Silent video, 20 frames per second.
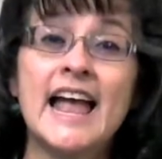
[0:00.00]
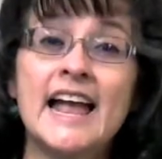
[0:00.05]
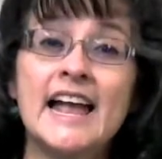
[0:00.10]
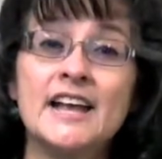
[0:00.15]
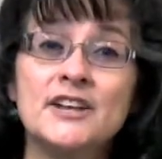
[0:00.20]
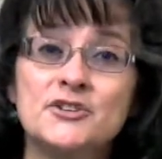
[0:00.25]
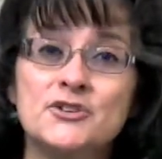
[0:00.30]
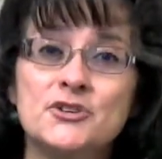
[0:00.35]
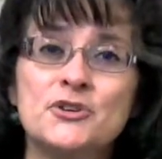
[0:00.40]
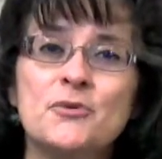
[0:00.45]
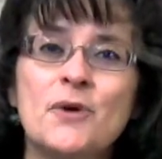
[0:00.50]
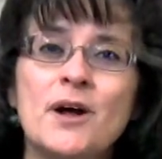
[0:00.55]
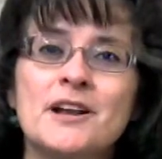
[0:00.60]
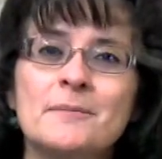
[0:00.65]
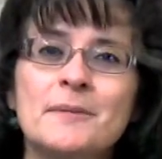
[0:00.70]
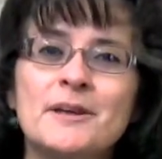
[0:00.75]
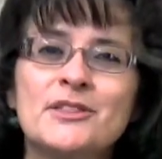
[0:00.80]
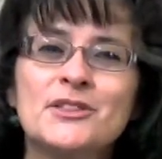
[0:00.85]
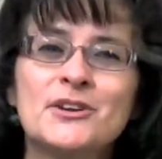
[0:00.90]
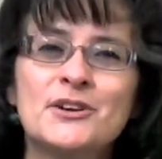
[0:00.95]
In
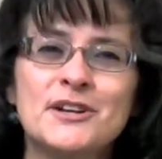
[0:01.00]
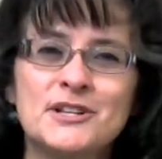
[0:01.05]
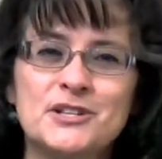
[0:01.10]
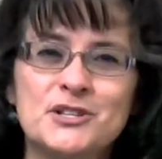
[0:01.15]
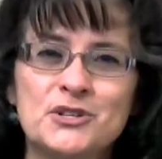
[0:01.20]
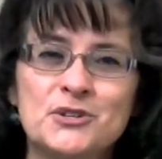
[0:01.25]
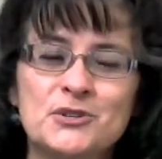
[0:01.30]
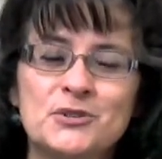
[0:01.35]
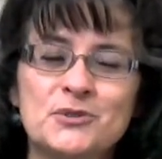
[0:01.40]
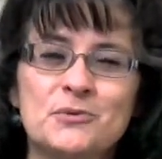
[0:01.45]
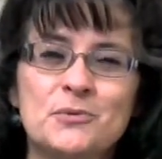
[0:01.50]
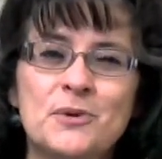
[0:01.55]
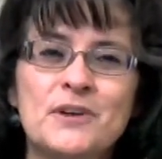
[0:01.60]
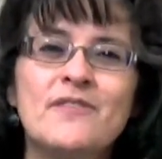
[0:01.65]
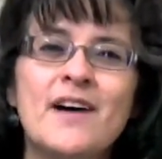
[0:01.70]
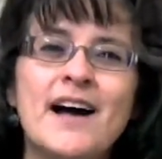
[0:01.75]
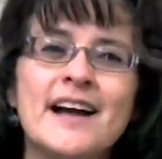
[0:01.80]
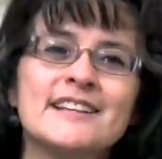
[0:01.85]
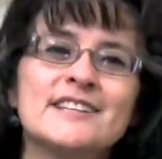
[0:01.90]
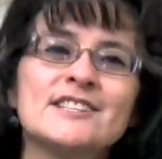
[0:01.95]
Deuteronomy 32, we
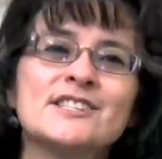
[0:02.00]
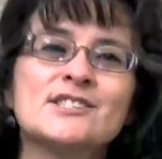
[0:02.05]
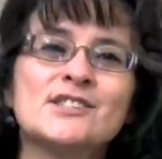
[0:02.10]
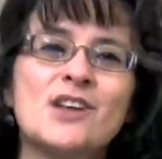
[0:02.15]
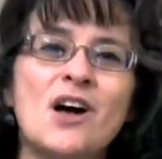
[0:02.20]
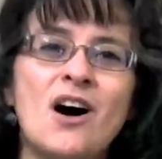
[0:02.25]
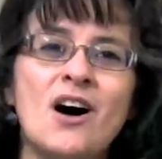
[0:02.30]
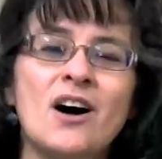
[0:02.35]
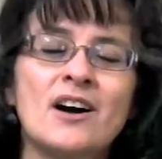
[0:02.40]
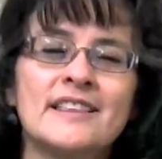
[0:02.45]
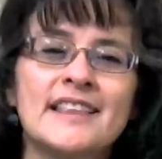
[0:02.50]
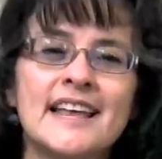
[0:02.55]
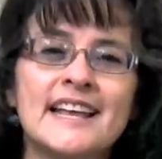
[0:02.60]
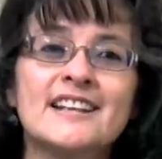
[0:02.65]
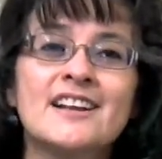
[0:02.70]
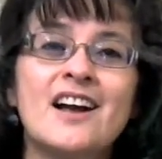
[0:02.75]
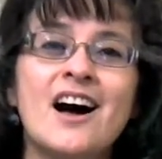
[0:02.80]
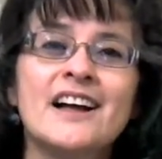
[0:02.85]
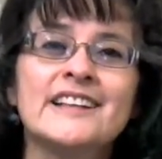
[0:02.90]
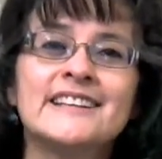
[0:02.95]
find a song
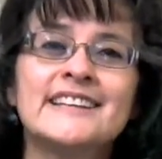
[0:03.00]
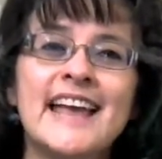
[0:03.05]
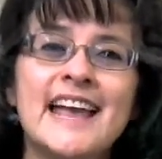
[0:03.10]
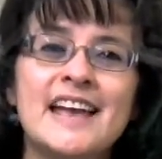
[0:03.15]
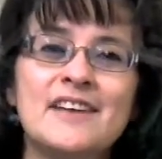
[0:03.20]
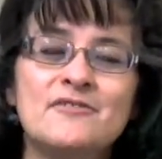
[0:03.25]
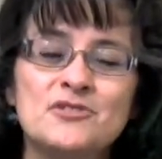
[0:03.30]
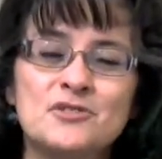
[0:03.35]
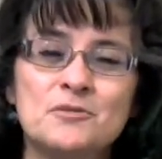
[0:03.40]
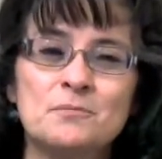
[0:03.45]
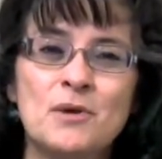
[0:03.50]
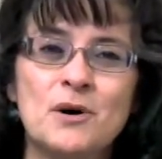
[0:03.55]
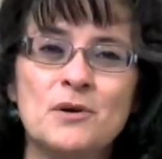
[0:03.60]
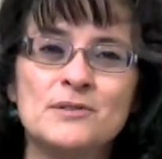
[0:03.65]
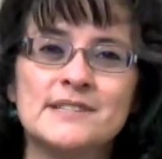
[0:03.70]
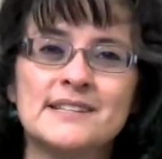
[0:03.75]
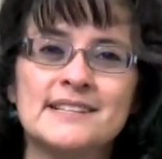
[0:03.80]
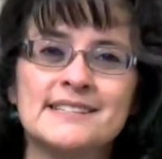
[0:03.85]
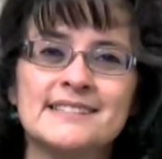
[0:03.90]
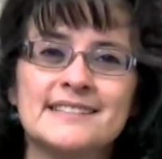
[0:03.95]
that God gave to
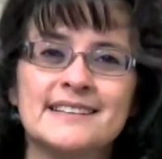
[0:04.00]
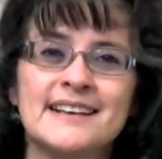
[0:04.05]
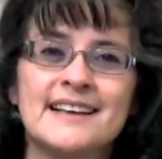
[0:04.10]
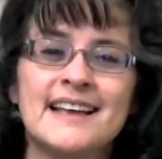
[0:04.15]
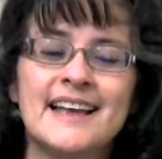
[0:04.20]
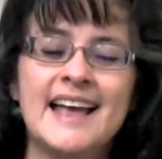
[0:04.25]
Moses.